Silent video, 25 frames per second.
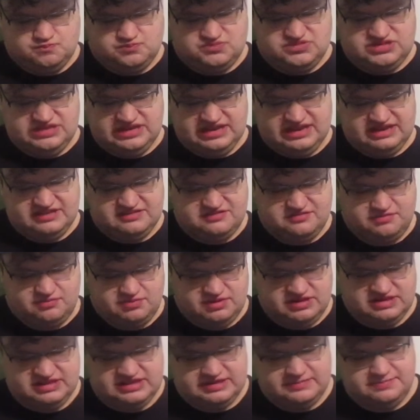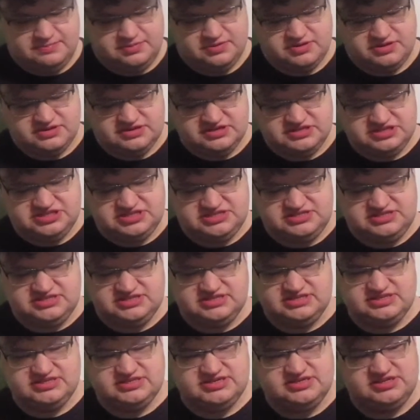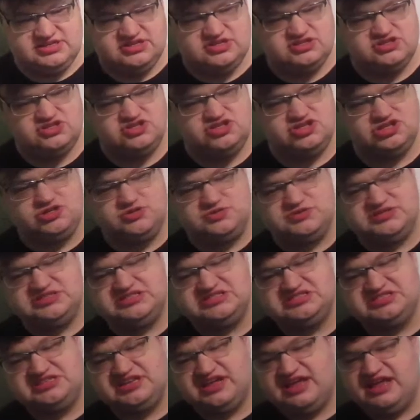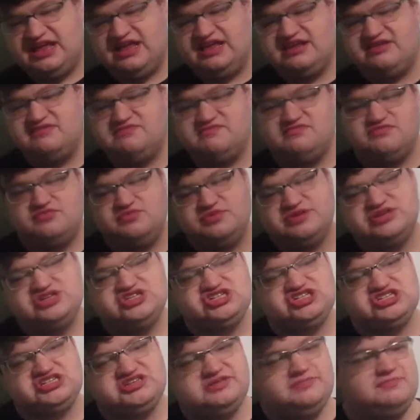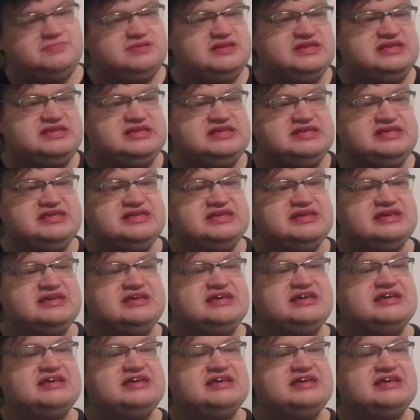he gets really pushed to instead wish to be